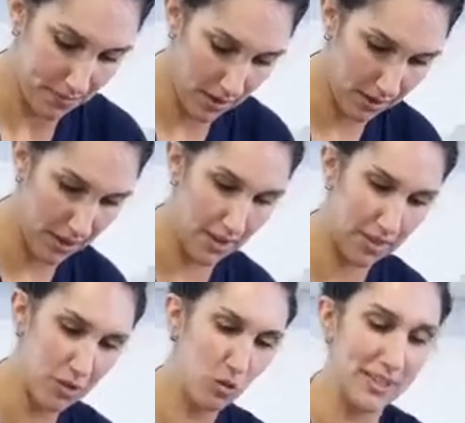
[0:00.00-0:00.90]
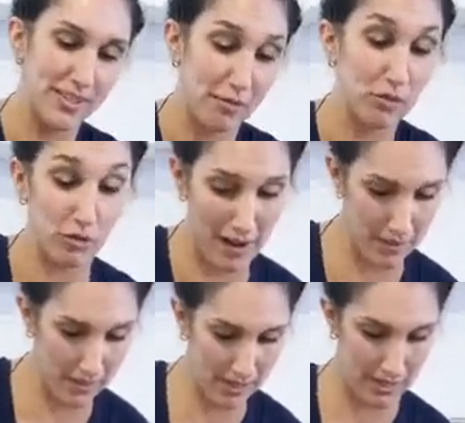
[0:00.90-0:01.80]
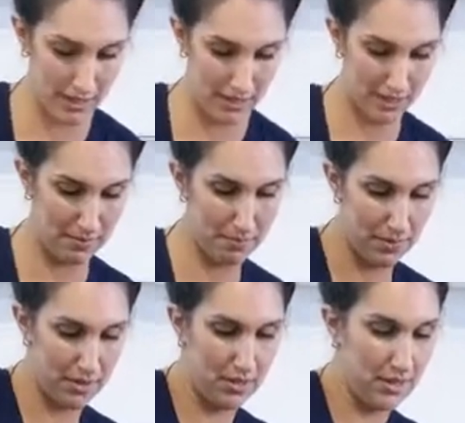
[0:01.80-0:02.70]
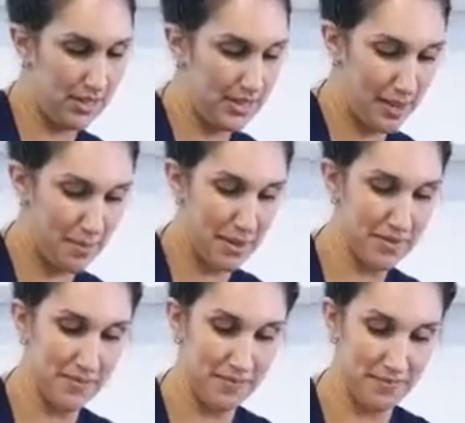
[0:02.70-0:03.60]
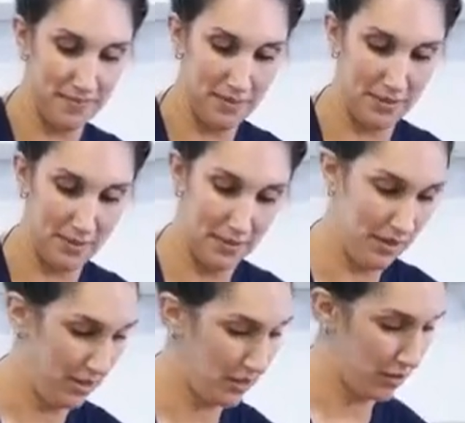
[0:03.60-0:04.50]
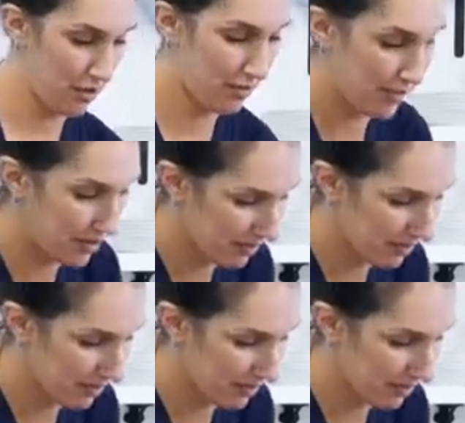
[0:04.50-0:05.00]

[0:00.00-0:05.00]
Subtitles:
Okay, there will be several rounds to taping, which are all very